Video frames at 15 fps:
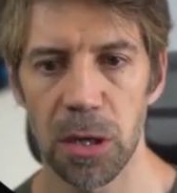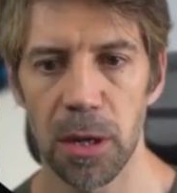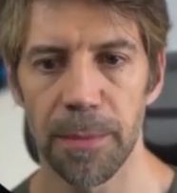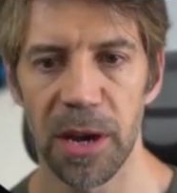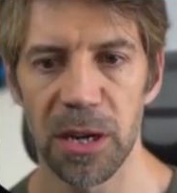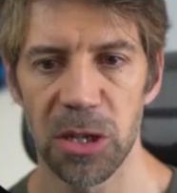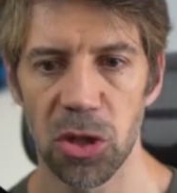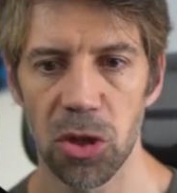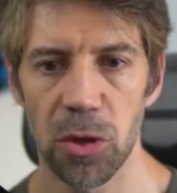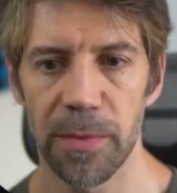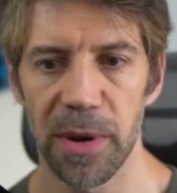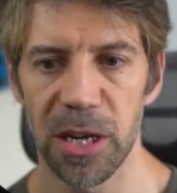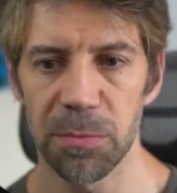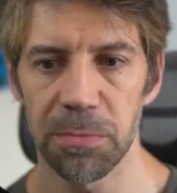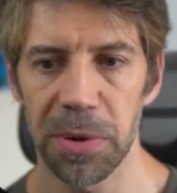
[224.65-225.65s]

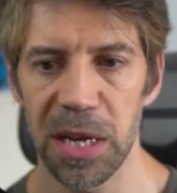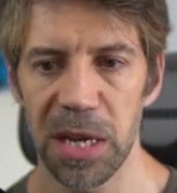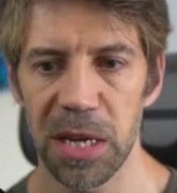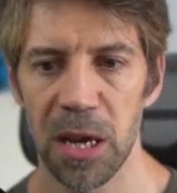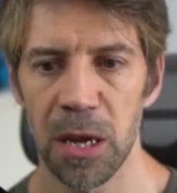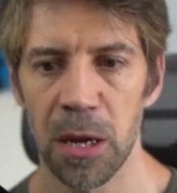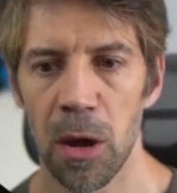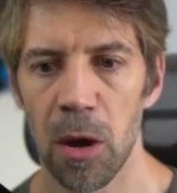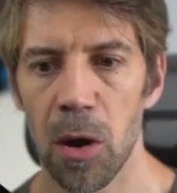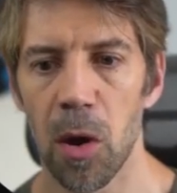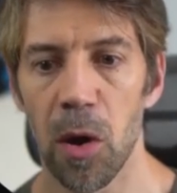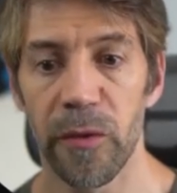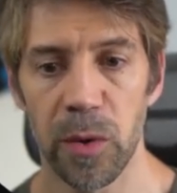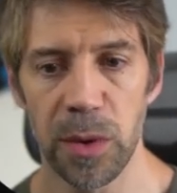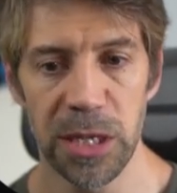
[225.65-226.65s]
-u, -p, or
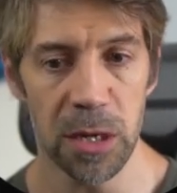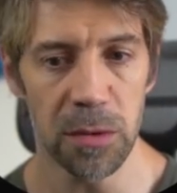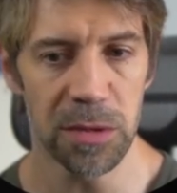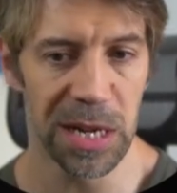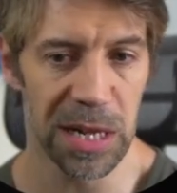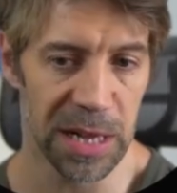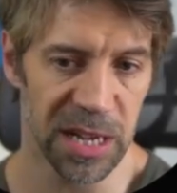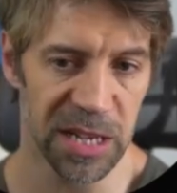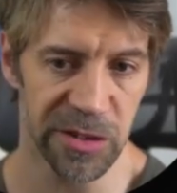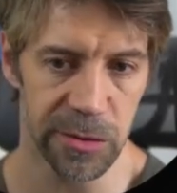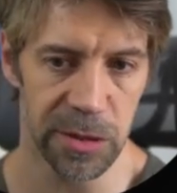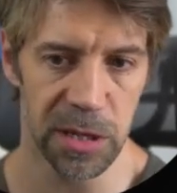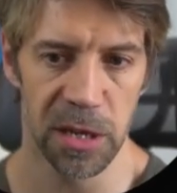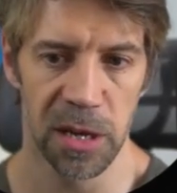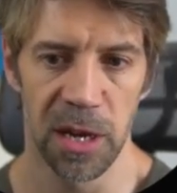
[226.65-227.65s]
if we don't, it'll ask for
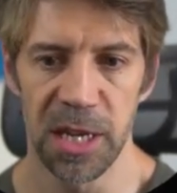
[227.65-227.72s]
it.